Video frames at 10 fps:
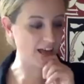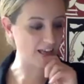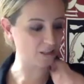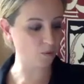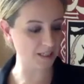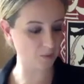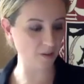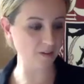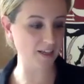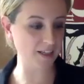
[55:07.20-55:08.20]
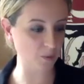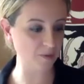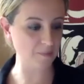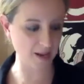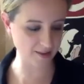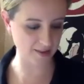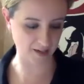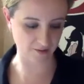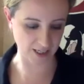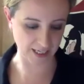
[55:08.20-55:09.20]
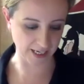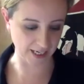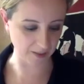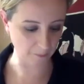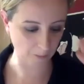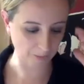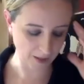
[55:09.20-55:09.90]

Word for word: So, well, it's one. It's one main thing really. Great.